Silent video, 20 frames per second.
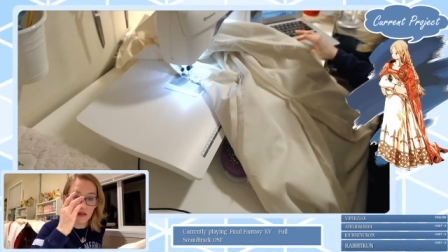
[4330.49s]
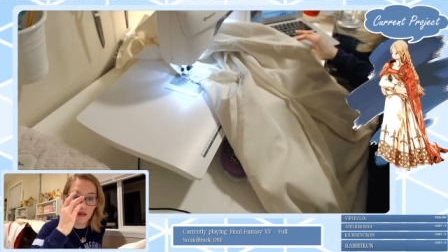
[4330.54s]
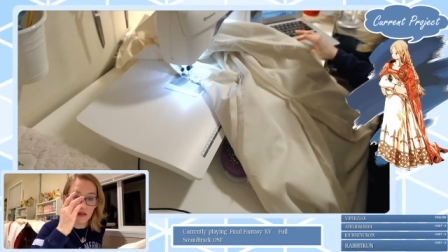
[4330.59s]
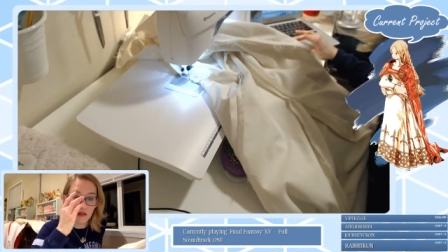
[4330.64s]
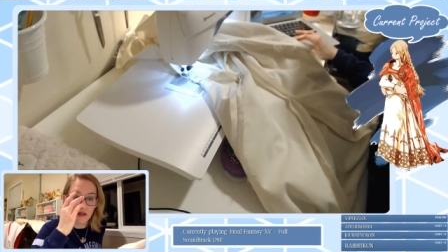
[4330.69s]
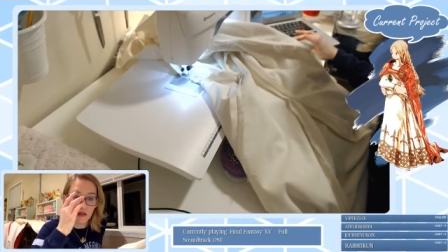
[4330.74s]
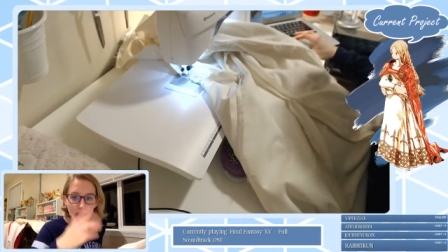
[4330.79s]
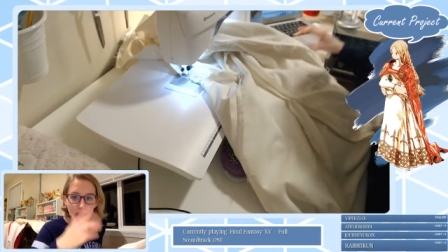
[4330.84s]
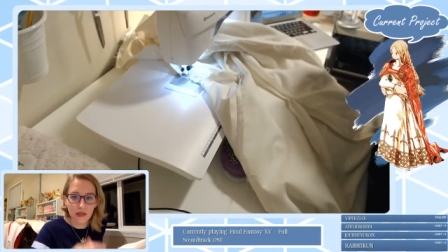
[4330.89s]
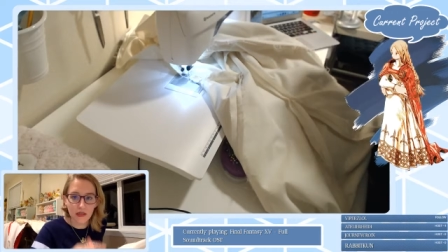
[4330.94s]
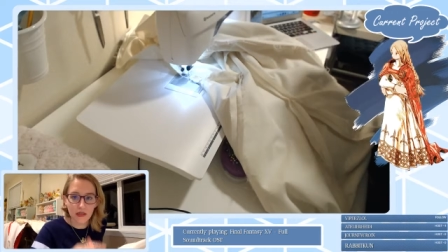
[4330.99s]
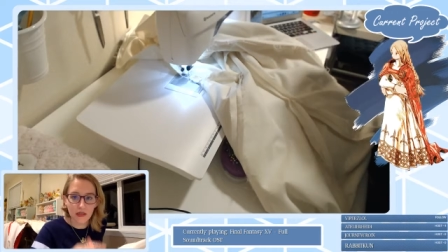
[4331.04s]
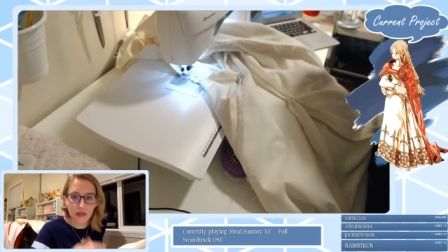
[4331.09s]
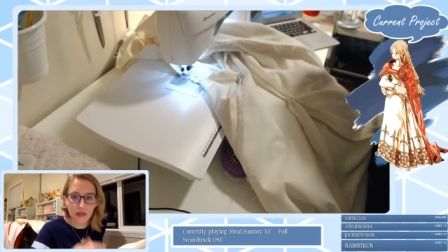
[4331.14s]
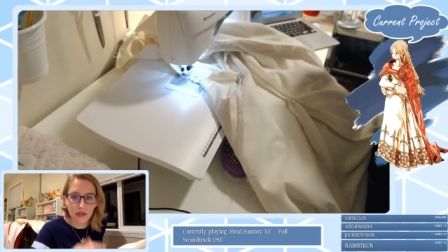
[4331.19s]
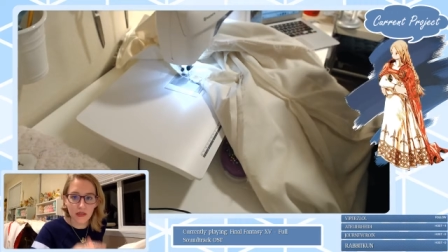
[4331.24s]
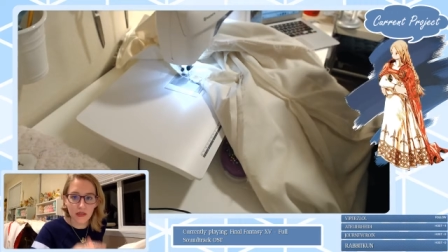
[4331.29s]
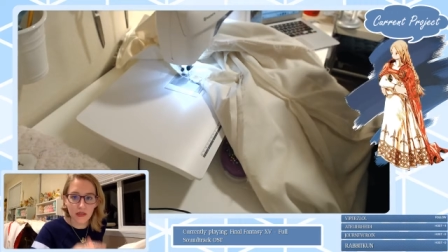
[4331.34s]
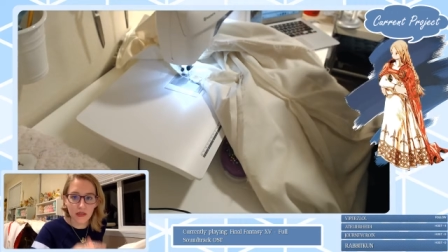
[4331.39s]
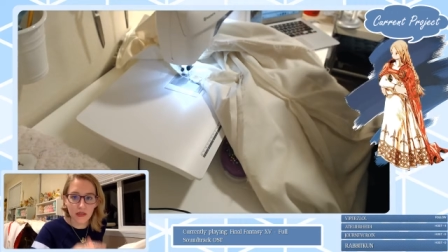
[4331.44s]
Um
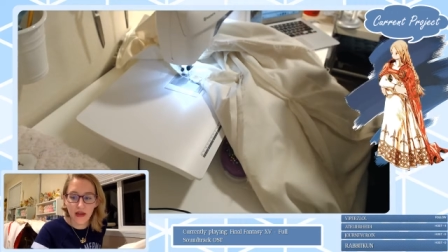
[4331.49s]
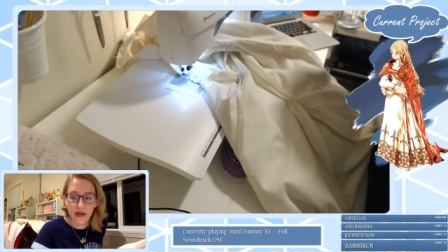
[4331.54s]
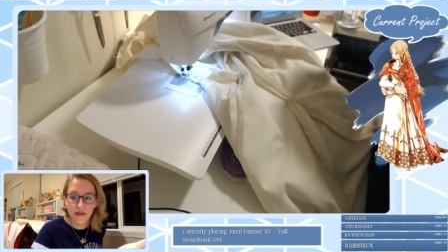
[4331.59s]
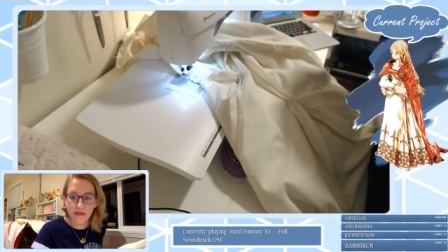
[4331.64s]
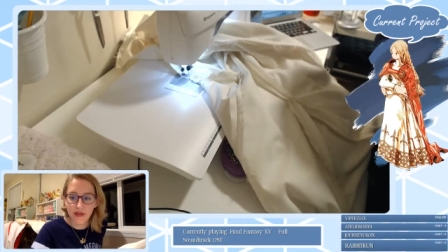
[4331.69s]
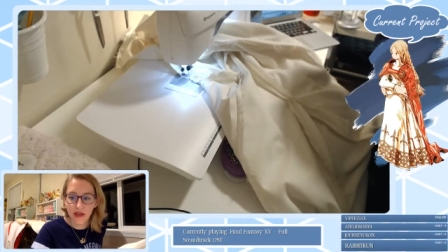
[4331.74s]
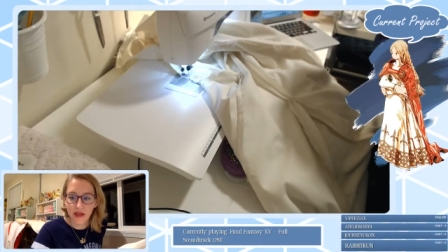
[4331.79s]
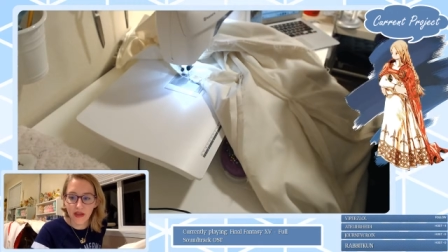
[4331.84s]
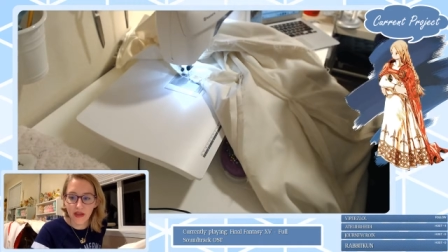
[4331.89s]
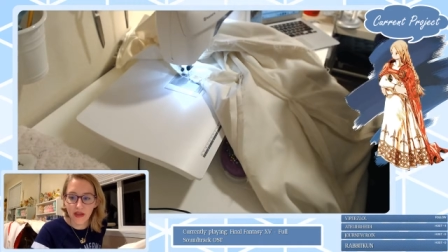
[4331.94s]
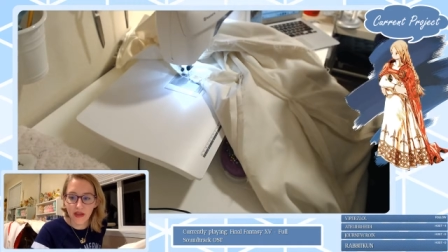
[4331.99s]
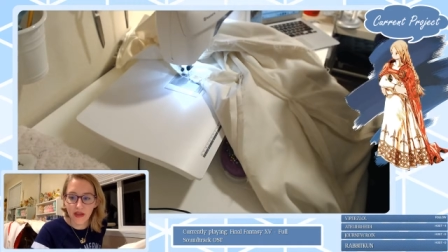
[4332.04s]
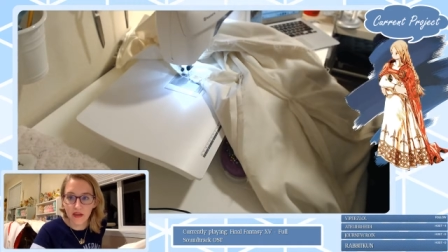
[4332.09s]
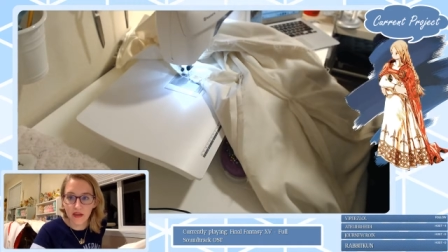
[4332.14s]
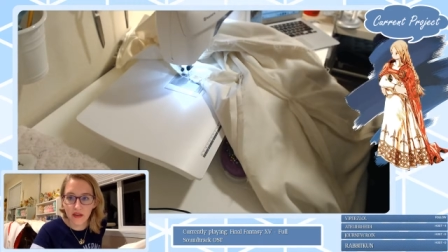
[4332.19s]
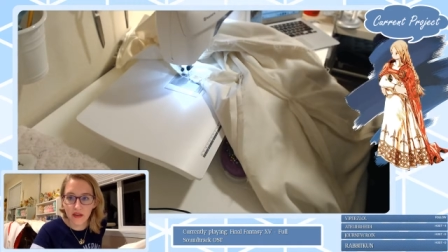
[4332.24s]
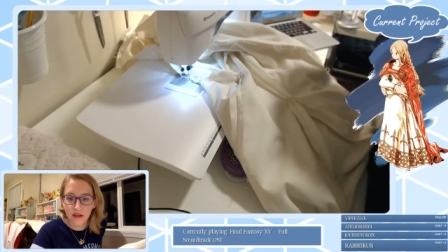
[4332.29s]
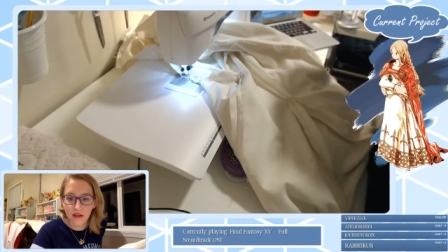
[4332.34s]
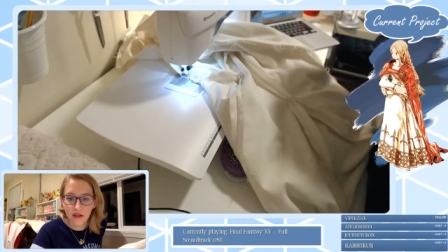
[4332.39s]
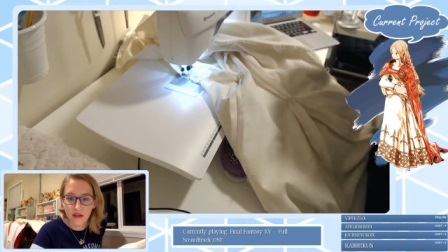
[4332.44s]
I have a
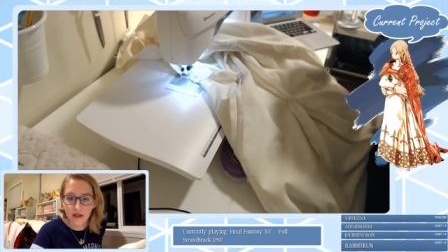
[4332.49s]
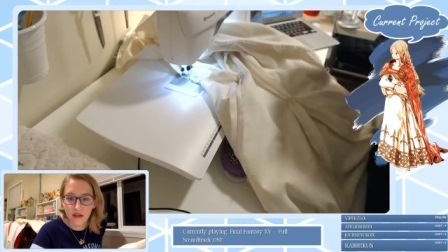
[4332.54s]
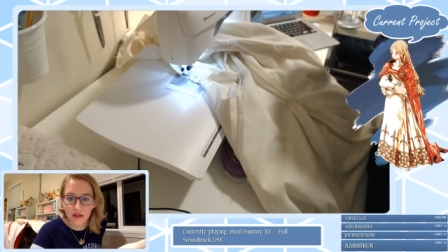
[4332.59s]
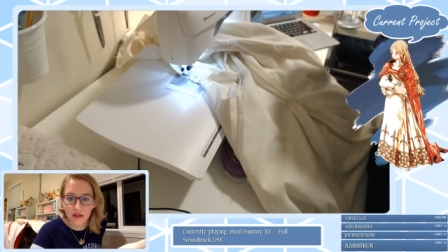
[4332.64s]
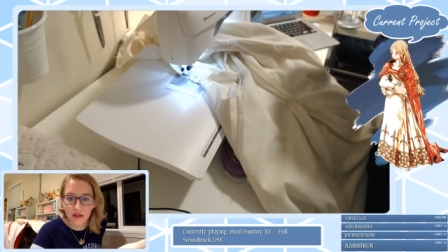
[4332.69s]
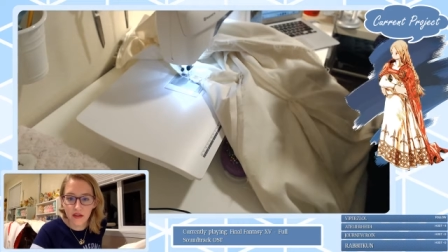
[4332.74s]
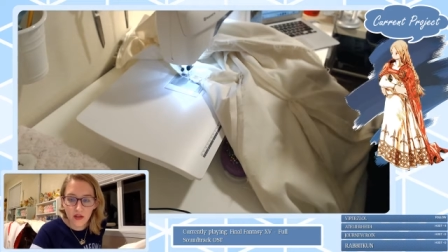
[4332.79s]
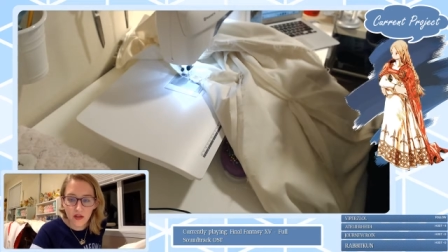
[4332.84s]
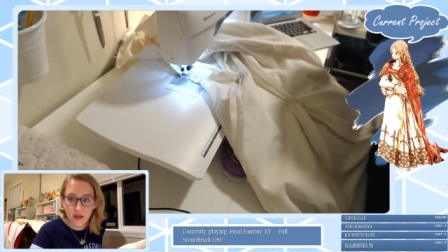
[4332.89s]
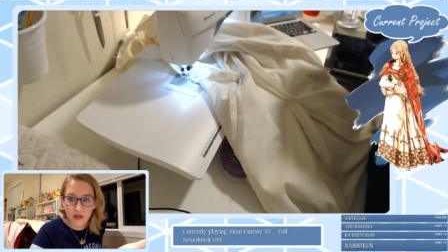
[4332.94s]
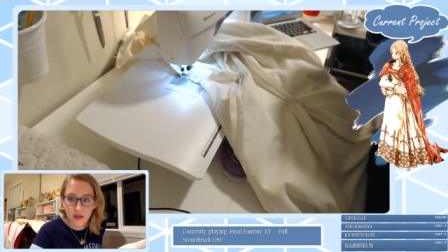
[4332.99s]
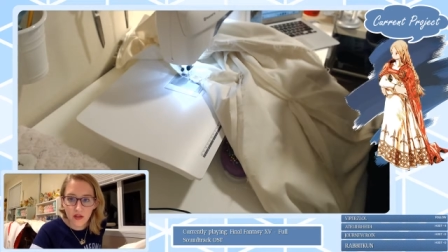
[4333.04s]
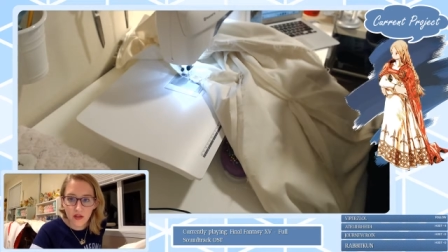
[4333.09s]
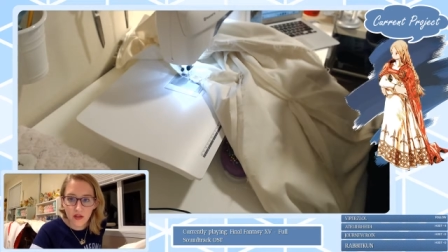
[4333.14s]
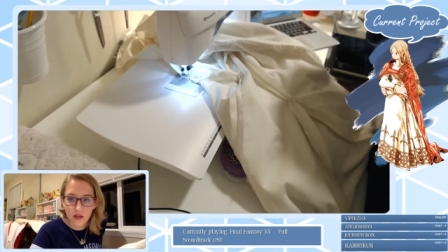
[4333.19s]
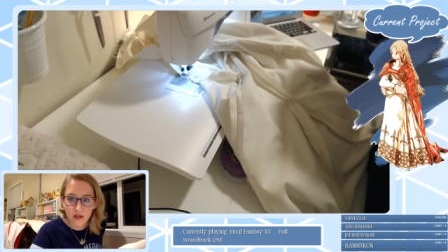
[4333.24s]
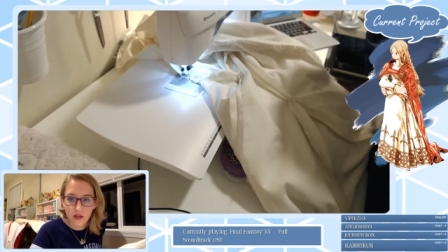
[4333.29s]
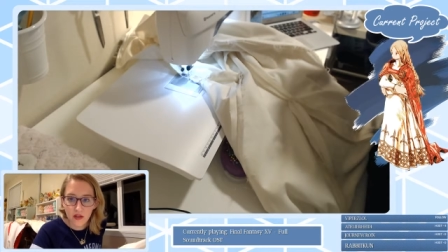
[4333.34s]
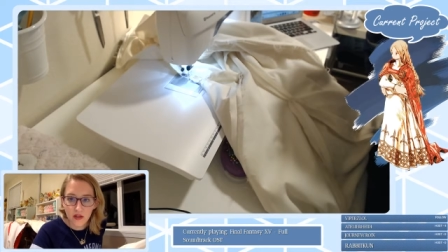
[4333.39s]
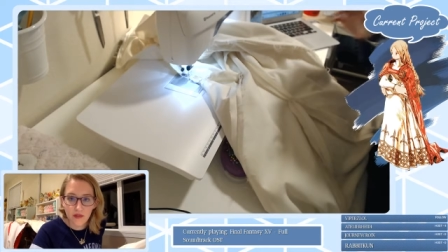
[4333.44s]

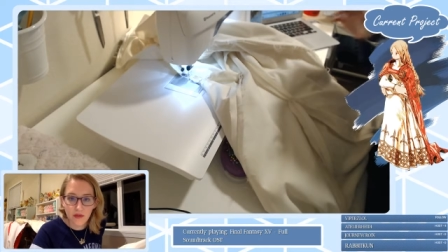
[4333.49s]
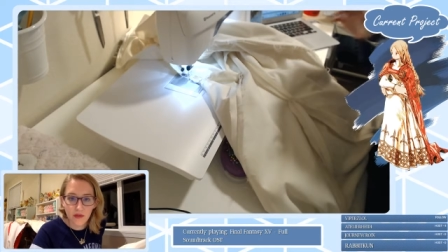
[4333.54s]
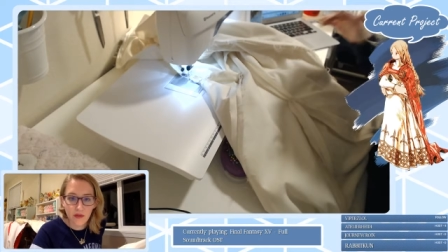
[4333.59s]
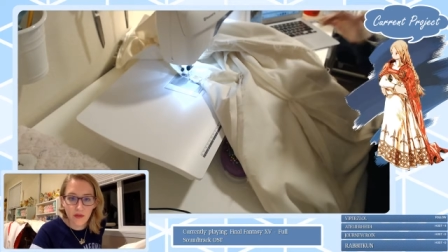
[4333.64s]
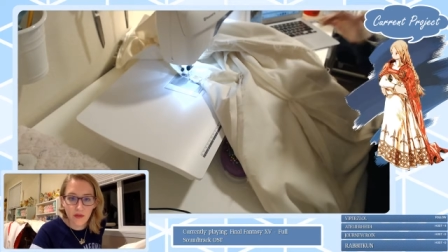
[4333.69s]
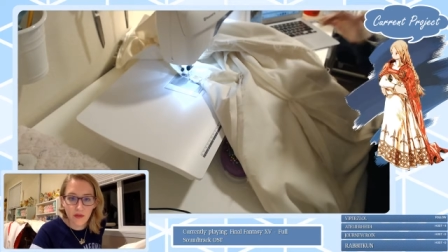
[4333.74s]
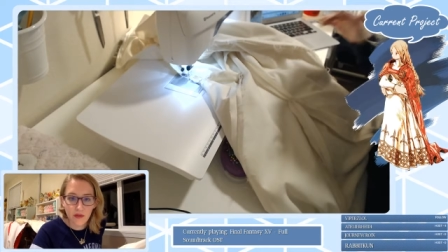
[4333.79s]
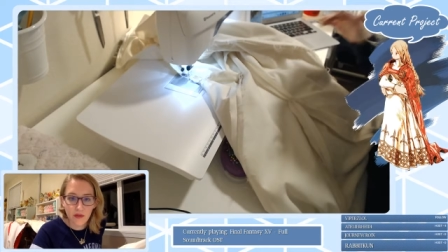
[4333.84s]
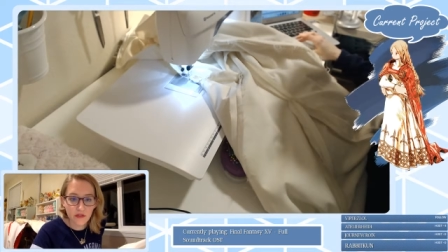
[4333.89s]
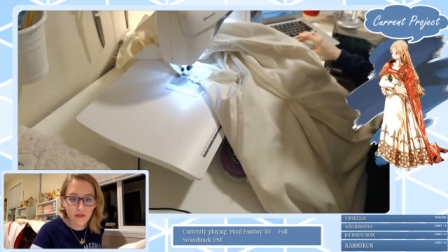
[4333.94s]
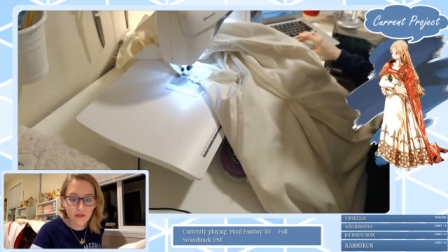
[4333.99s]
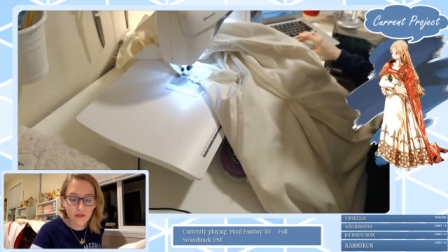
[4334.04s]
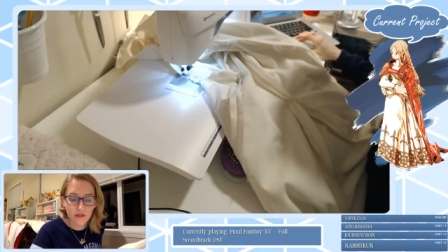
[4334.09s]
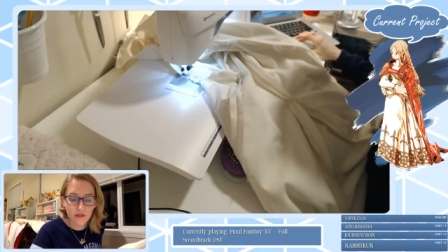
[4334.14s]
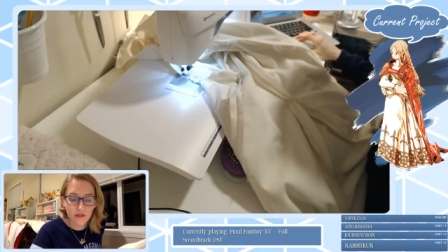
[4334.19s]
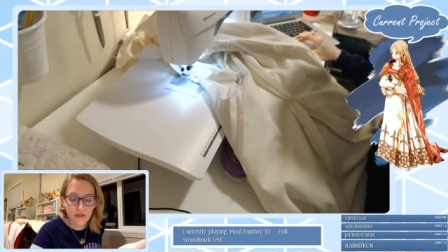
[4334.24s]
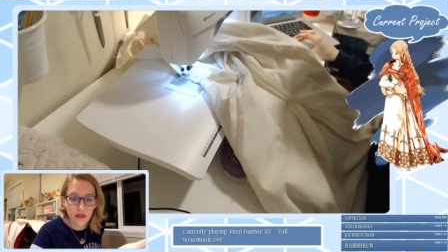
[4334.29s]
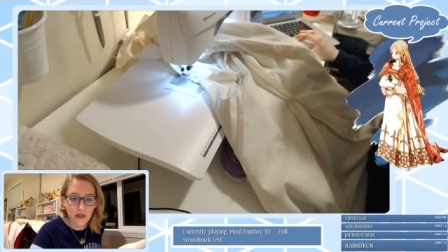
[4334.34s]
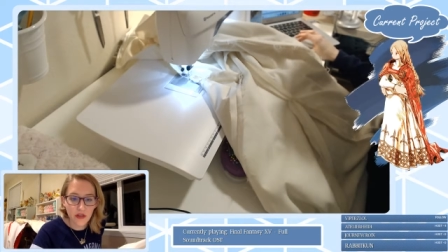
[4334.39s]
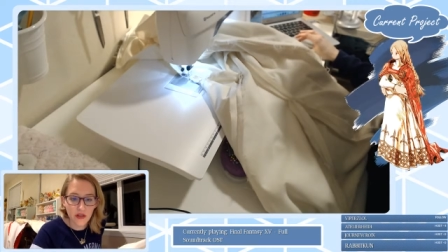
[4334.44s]
I have a really
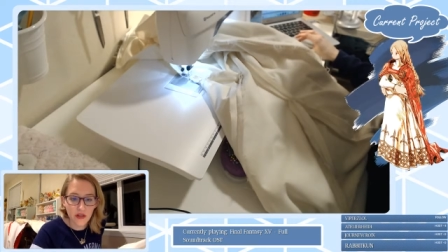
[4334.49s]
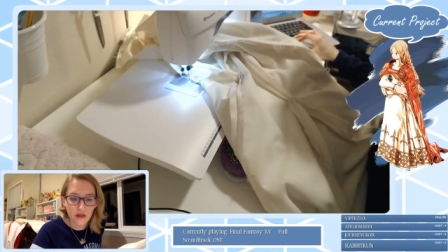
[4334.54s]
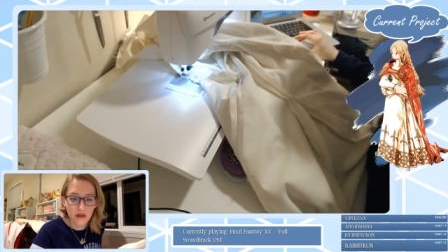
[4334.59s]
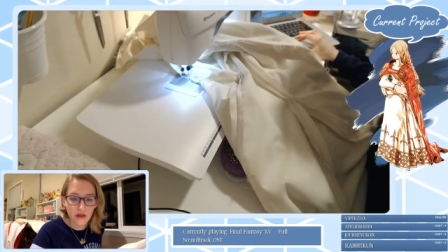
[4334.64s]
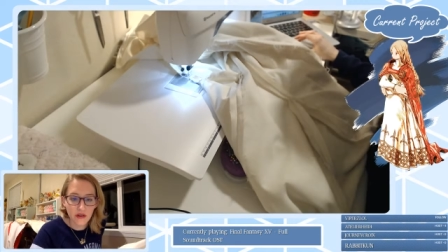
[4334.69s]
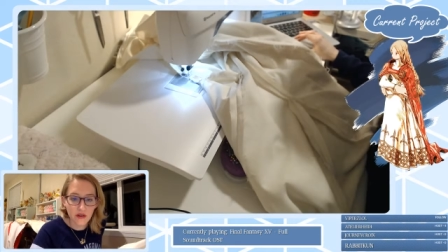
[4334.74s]
fun